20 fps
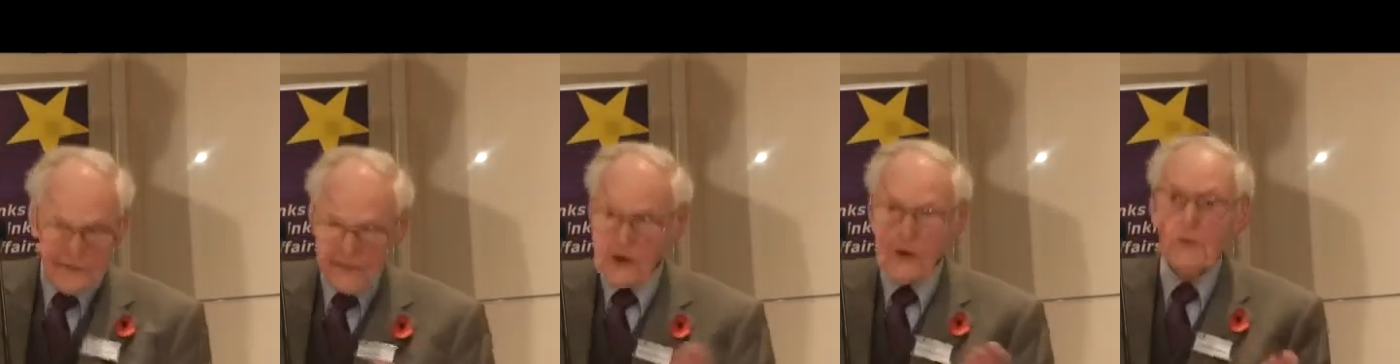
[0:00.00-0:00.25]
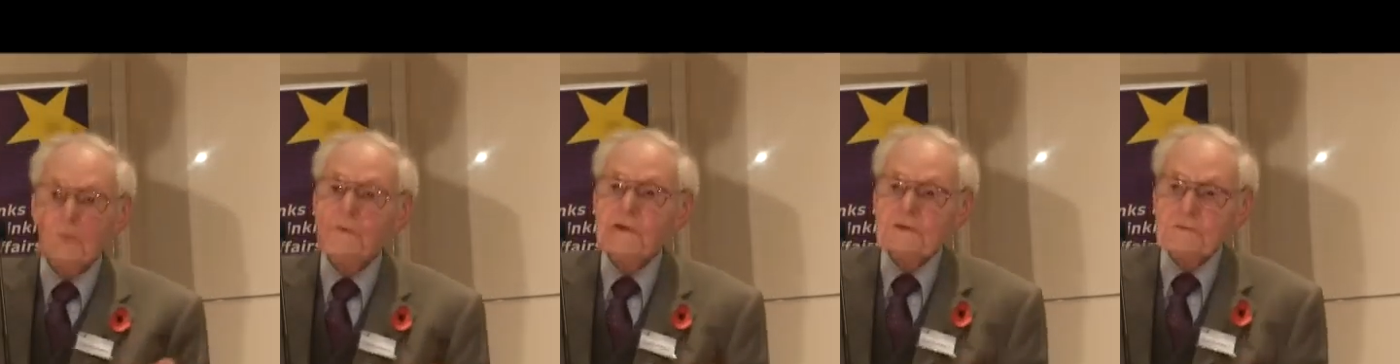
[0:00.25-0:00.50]
I've
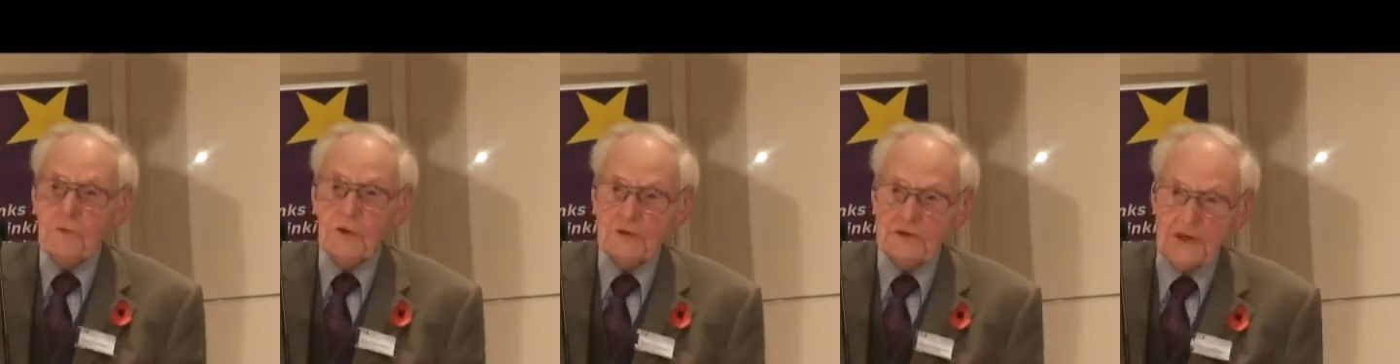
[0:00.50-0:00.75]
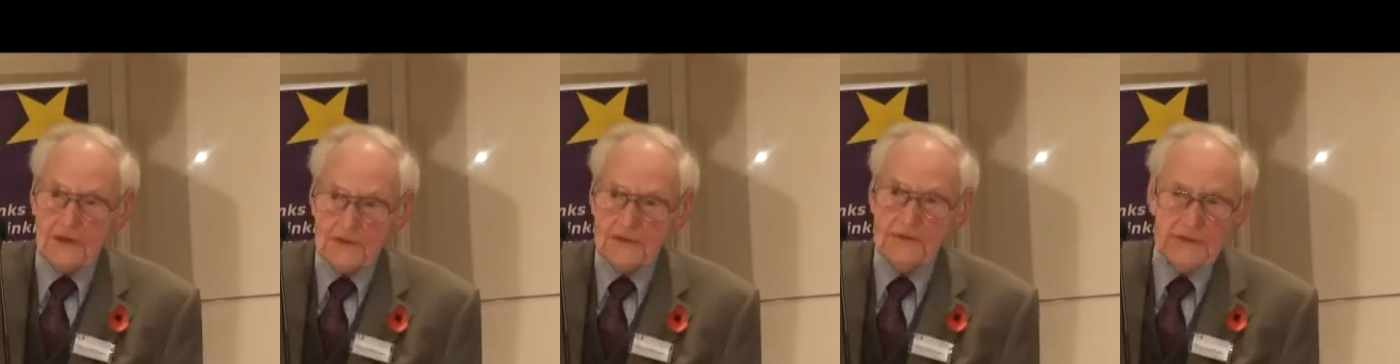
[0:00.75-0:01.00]

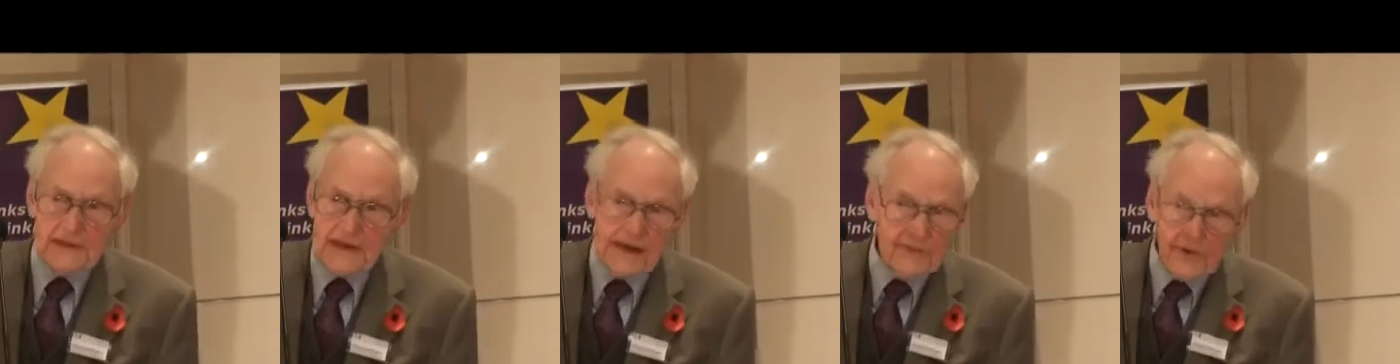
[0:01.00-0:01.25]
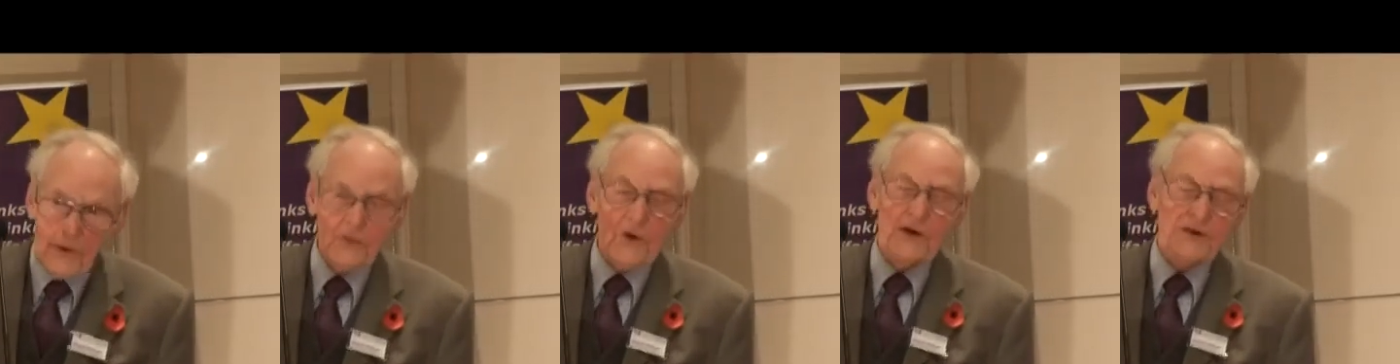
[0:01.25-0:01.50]

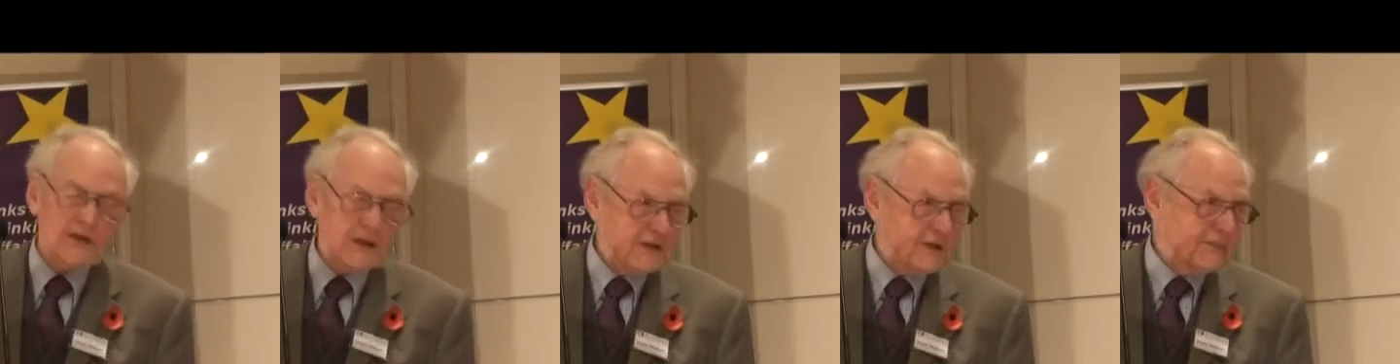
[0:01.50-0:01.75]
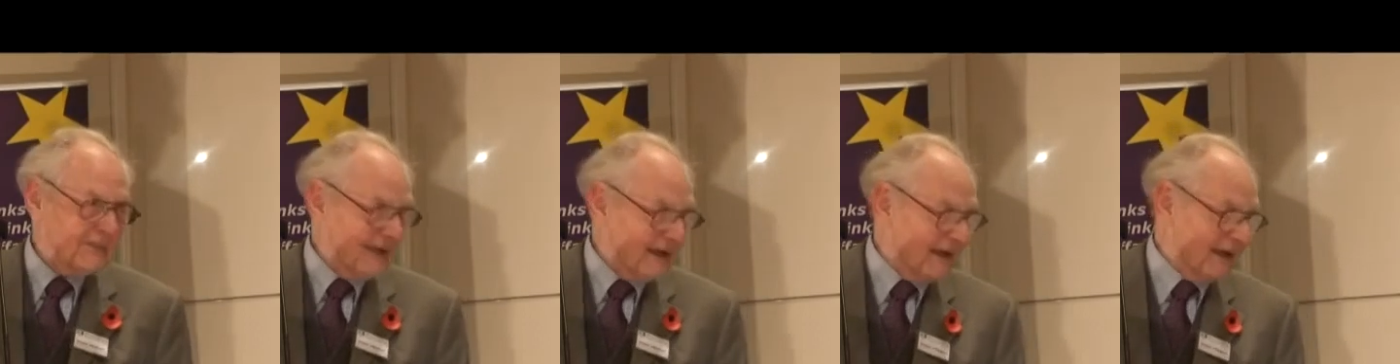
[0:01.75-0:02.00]
never wanted
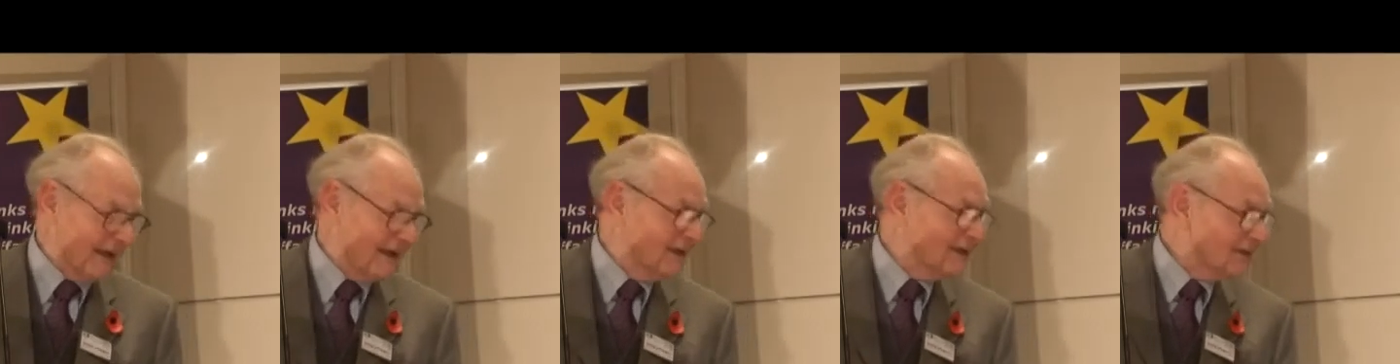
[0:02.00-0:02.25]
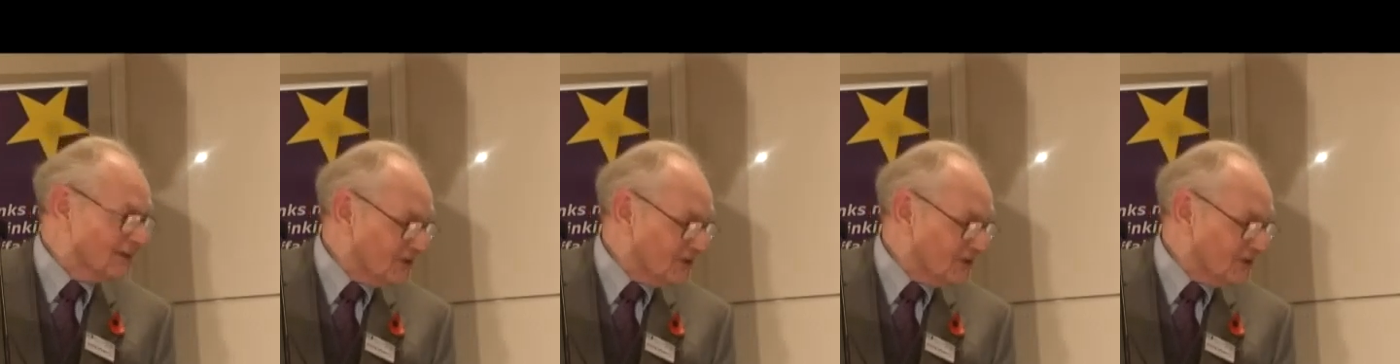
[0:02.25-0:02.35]
to be in.